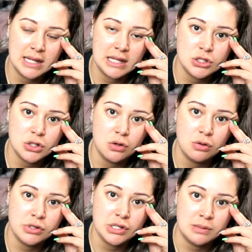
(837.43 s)
in turn
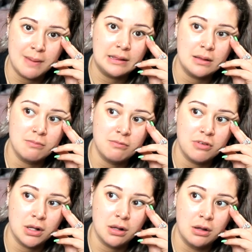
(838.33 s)
did make them
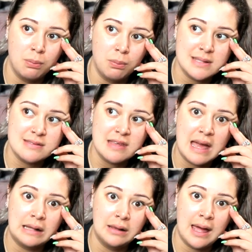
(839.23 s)
feel a little bit sad